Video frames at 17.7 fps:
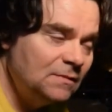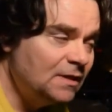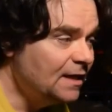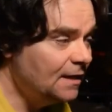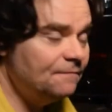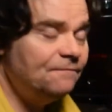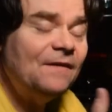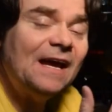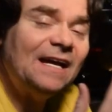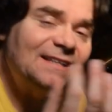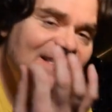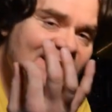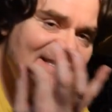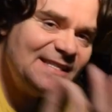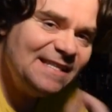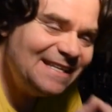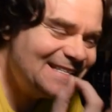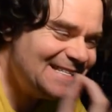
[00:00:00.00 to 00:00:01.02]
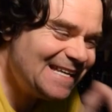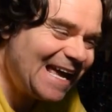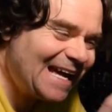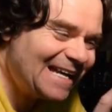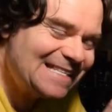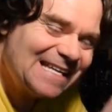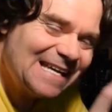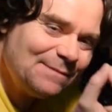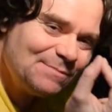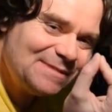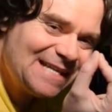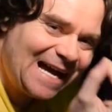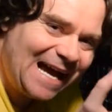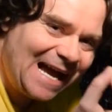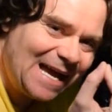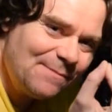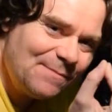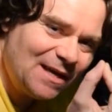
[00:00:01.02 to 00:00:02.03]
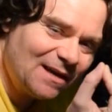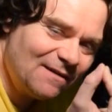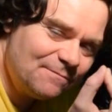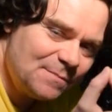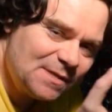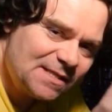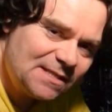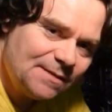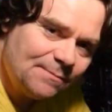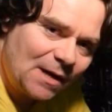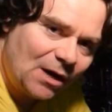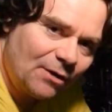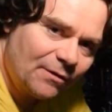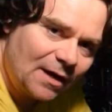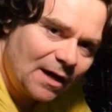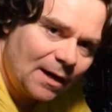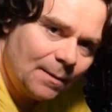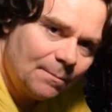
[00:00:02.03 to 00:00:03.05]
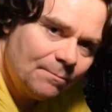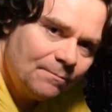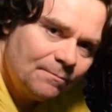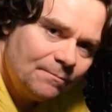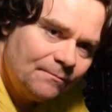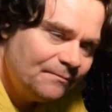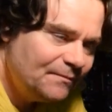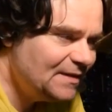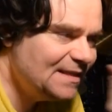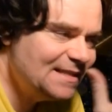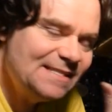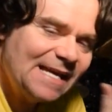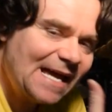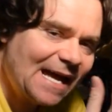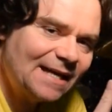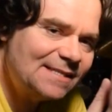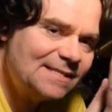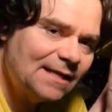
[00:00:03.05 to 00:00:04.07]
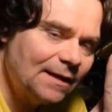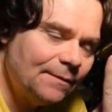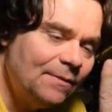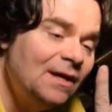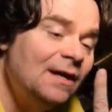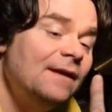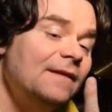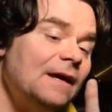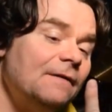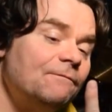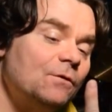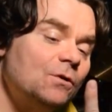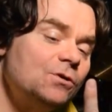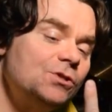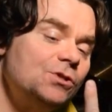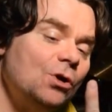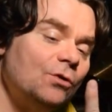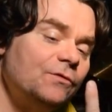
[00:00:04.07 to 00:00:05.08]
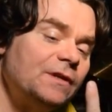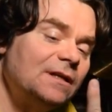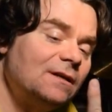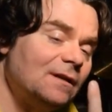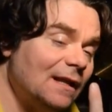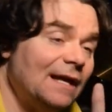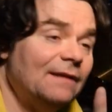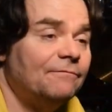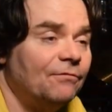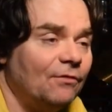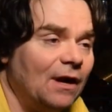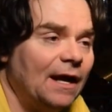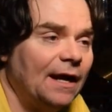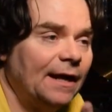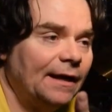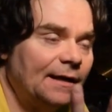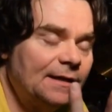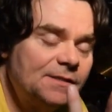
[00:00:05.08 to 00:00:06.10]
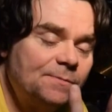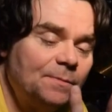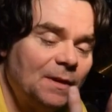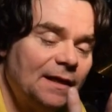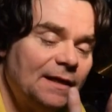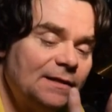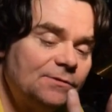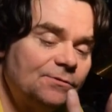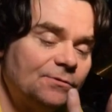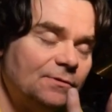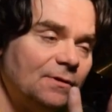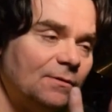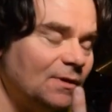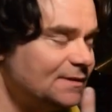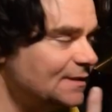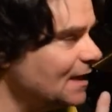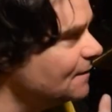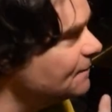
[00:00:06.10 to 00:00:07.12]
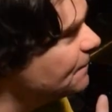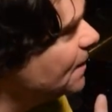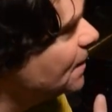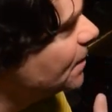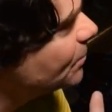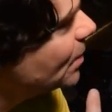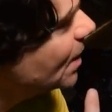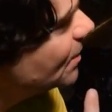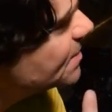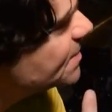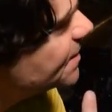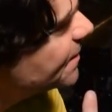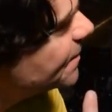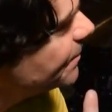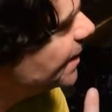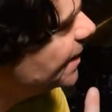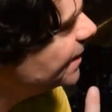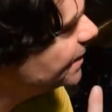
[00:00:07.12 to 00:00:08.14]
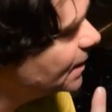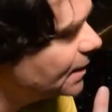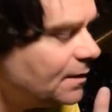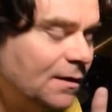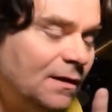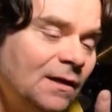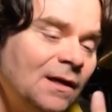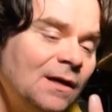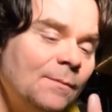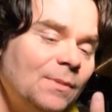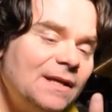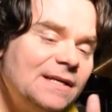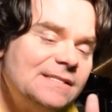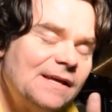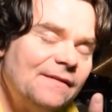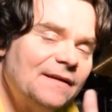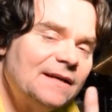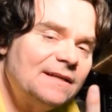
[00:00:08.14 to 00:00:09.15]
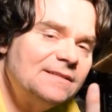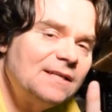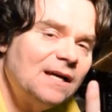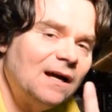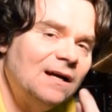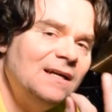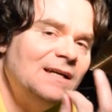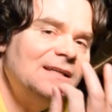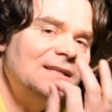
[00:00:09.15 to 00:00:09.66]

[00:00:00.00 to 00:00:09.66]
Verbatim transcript: in fact, it's the exact same timing of Misty Mountain Hop. The exact same. That first note that Glenn Frey, I guess, plays, or well, Don Felder probably wasn't in the band yet, plays on that guitar,